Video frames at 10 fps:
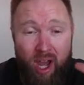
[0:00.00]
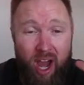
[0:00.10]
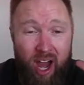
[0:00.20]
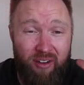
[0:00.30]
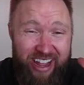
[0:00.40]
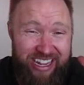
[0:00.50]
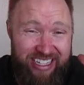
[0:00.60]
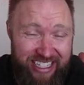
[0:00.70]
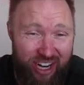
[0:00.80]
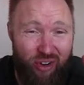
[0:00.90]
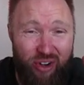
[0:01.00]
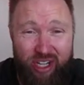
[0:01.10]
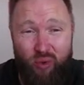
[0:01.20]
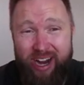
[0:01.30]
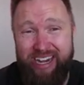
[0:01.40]
of a
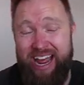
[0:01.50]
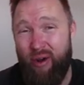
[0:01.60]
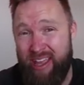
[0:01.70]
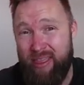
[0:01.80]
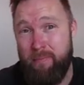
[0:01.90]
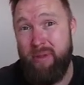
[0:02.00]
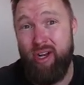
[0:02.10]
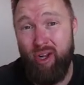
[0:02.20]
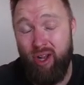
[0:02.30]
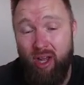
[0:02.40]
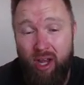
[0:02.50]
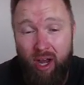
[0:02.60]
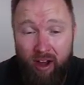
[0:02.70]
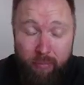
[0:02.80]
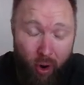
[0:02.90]
series right now, in the middle
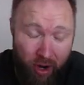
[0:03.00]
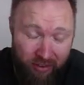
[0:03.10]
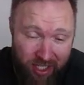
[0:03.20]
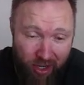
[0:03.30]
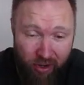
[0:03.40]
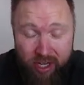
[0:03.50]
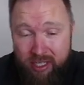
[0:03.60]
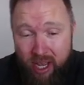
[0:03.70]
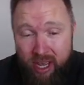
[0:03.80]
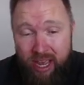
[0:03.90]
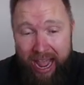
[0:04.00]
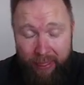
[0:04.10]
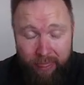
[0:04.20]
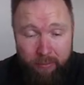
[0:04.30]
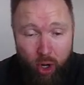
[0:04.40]
of part of a series at
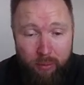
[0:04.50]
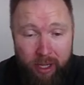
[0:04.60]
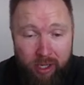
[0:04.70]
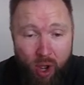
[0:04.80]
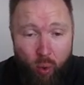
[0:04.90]
the moment,